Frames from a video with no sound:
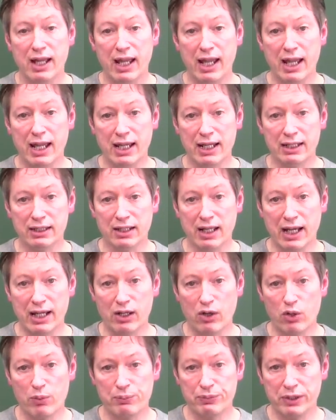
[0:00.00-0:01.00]
And I
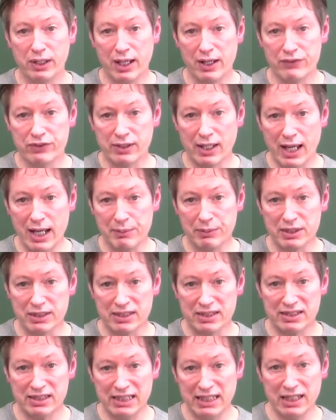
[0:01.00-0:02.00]
hope you have time to
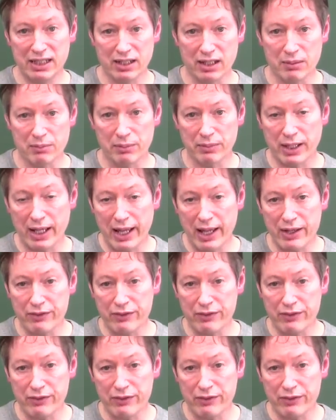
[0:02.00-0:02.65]
see them